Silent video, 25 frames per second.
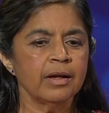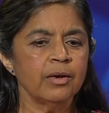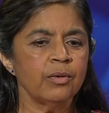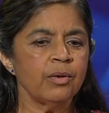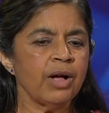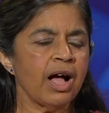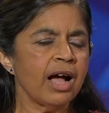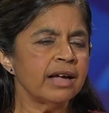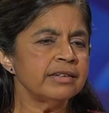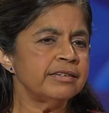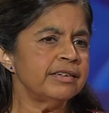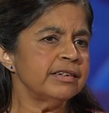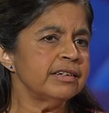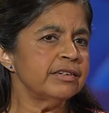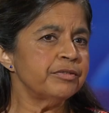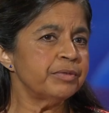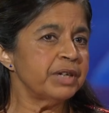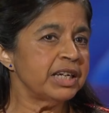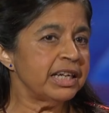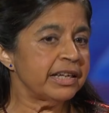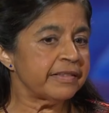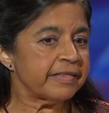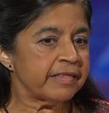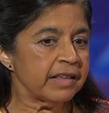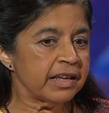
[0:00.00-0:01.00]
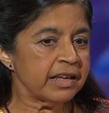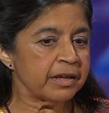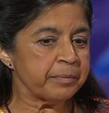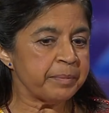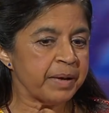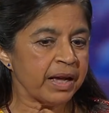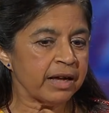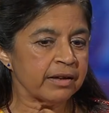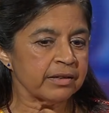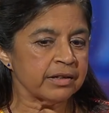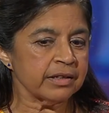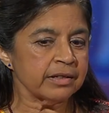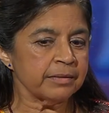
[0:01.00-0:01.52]
Well, I didn't really think
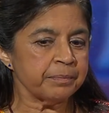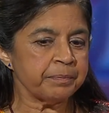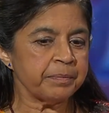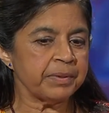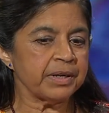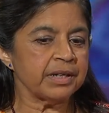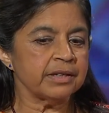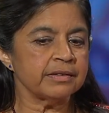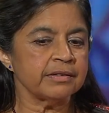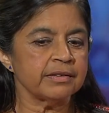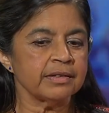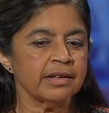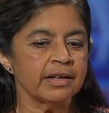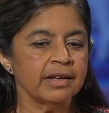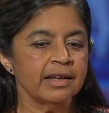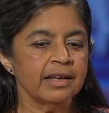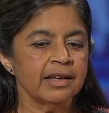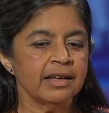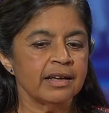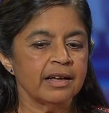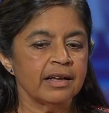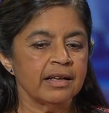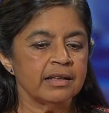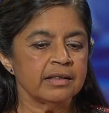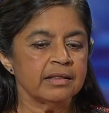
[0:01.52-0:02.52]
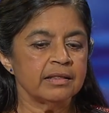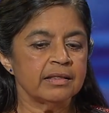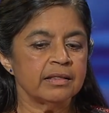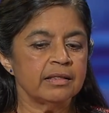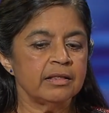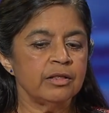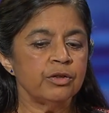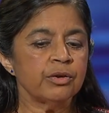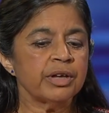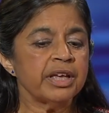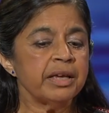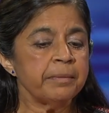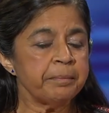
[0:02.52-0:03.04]
about it, but
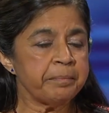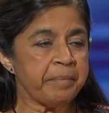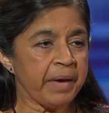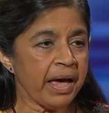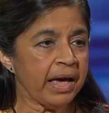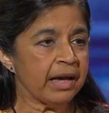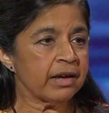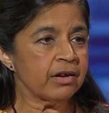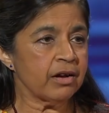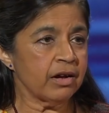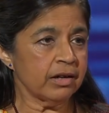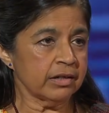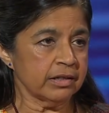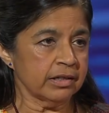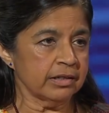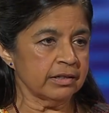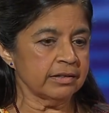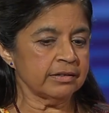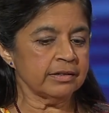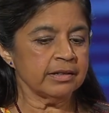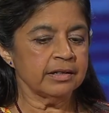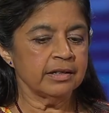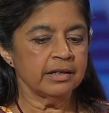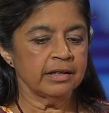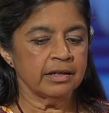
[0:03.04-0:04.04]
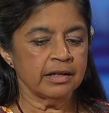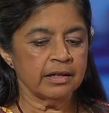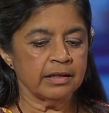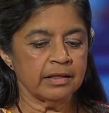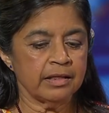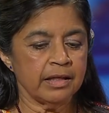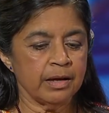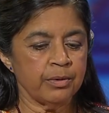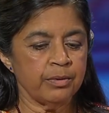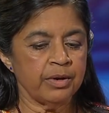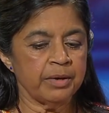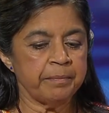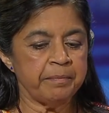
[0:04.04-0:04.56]
looking back on it,
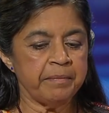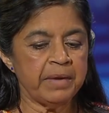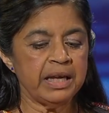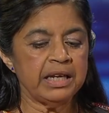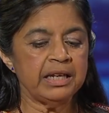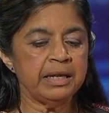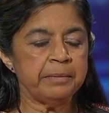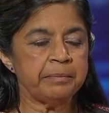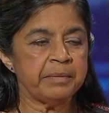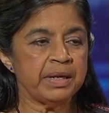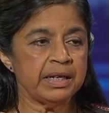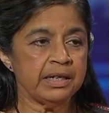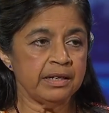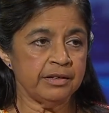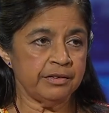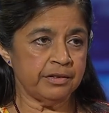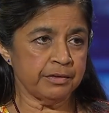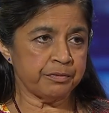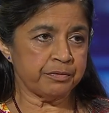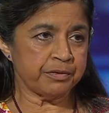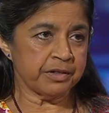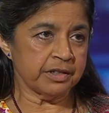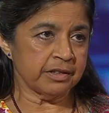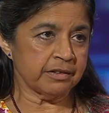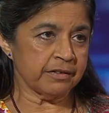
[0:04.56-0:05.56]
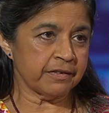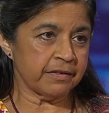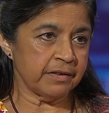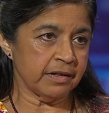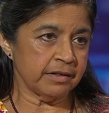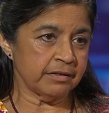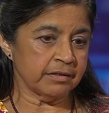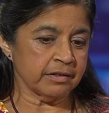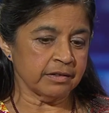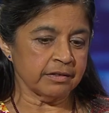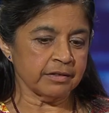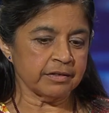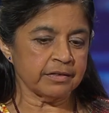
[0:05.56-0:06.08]
there were many, many different
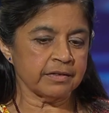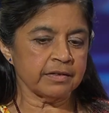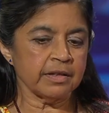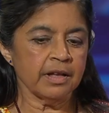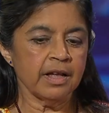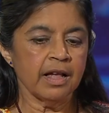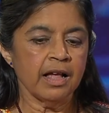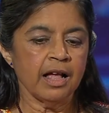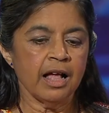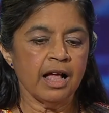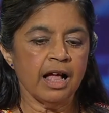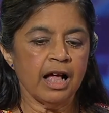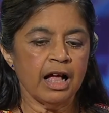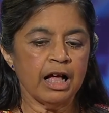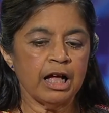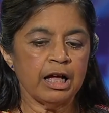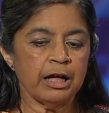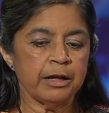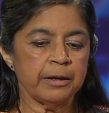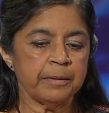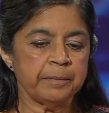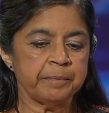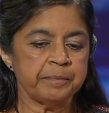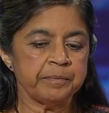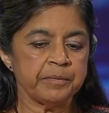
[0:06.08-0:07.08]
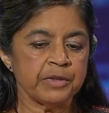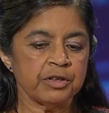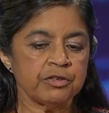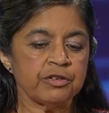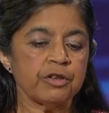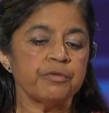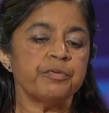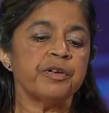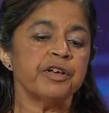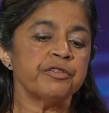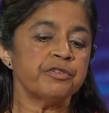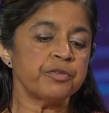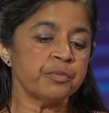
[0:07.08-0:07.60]
signals. So
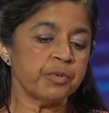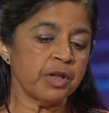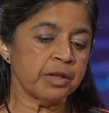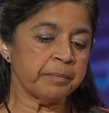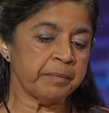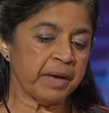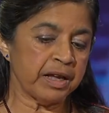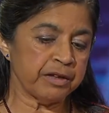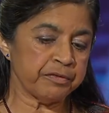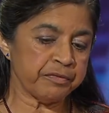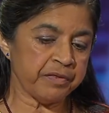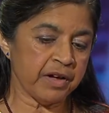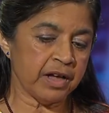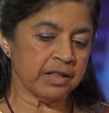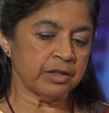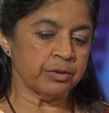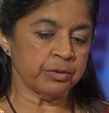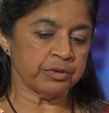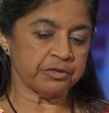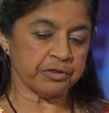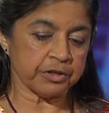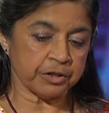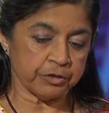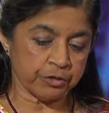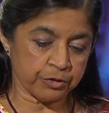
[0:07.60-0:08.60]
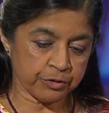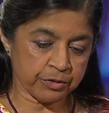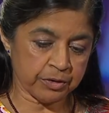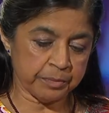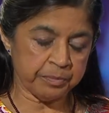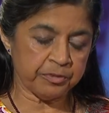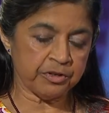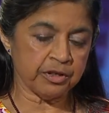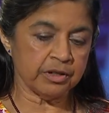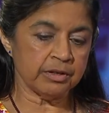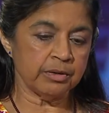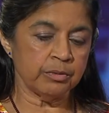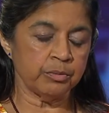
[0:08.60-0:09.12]
first of all, my father was
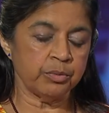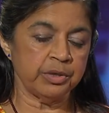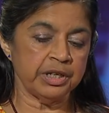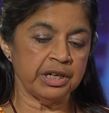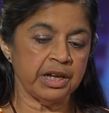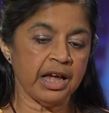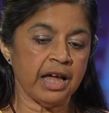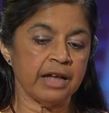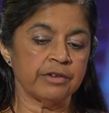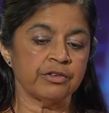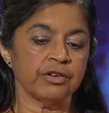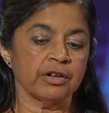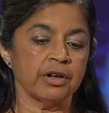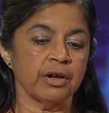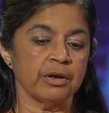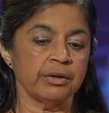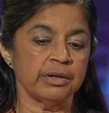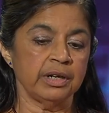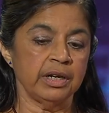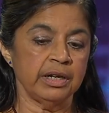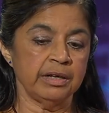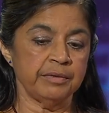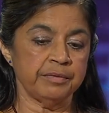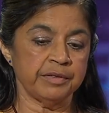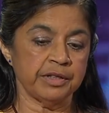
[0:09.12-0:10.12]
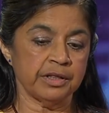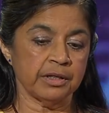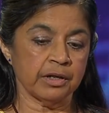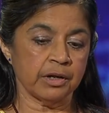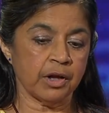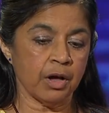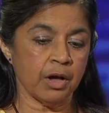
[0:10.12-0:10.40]
conscripted. We had to go and live in the